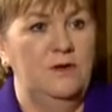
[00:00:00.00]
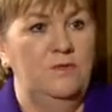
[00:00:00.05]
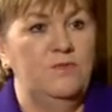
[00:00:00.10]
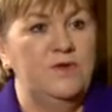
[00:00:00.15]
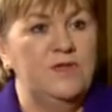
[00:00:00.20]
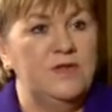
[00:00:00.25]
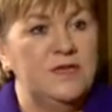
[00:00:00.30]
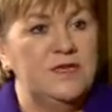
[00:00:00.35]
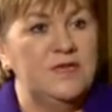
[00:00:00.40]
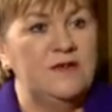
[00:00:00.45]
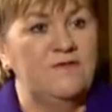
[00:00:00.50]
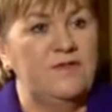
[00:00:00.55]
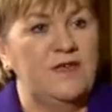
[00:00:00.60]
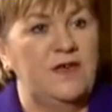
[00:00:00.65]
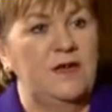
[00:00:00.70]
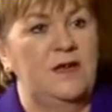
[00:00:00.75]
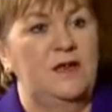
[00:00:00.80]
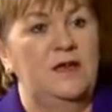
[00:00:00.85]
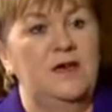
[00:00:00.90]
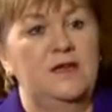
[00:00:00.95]
We need to have
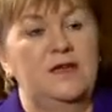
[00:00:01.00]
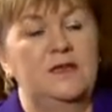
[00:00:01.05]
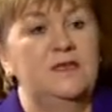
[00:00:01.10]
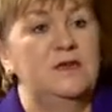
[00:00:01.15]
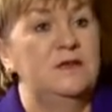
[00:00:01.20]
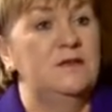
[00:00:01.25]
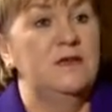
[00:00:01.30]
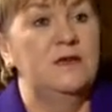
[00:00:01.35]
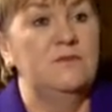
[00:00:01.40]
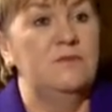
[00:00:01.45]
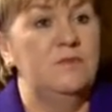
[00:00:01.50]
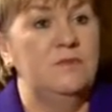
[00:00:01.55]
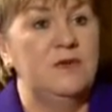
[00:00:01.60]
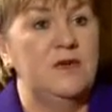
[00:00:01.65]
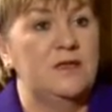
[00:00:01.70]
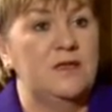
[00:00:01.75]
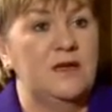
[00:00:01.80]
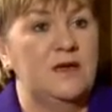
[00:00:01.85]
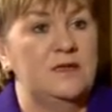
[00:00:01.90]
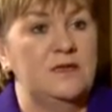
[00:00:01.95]
that clarity, and then we
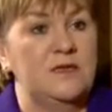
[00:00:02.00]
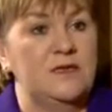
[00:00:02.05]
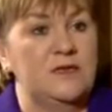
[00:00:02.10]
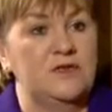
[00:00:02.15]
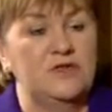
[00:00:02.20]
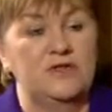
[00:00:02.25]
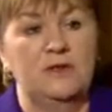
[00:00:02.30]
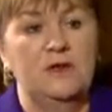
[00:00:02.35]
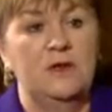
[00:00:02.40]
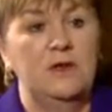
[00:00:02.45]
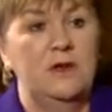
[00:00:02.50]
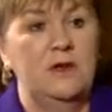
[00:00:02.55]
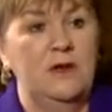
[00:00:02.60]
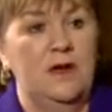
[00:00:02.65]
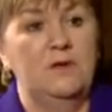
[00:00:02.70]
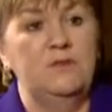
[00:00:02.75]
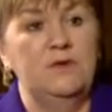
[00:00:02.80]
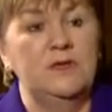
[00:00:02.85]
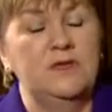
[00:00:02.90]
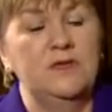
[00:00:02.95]
make that decision
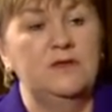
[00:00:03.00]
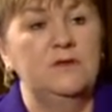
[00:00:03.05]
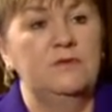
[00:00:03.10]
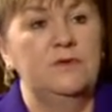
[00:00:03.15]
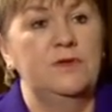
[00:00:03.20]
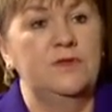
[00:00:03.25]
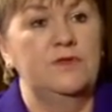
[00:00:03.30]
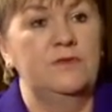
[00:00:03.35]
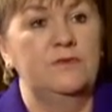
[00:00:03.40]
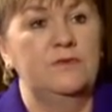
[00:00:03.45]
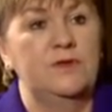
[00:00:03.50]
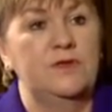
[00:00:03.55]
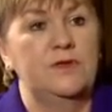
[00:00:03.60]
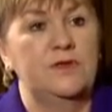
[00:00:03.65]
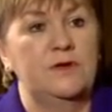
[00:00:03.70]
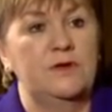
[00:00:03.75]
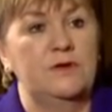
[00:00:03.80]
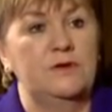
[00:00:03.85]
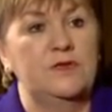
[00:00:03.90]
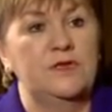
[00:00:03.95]
and we deal with
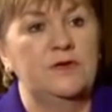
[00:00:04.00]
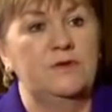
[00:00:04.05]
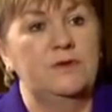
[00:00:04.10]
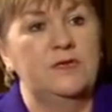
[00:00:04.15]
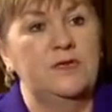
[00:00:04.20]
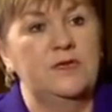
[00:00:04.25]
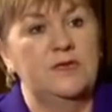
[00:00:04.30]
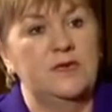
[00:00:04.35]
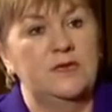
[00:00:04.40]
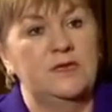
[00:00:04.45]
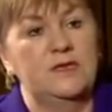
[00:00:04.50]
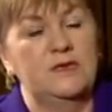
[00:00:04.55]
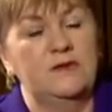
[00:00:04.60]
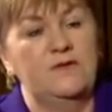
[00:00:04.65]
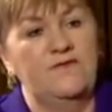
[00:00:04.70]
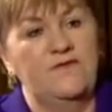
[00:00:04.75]
the consequences as they are